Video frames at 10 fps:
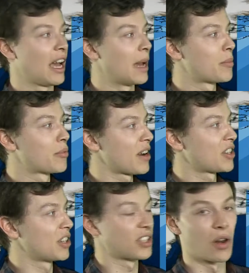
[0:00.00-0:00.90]

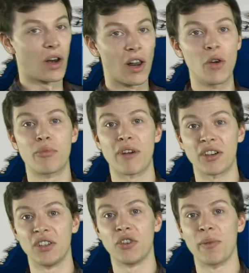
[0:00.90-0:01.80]
pressure, so low
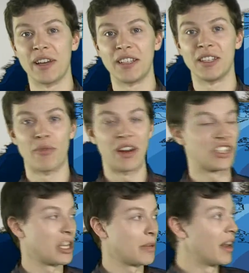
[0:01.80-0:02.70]
pressure dominated regime.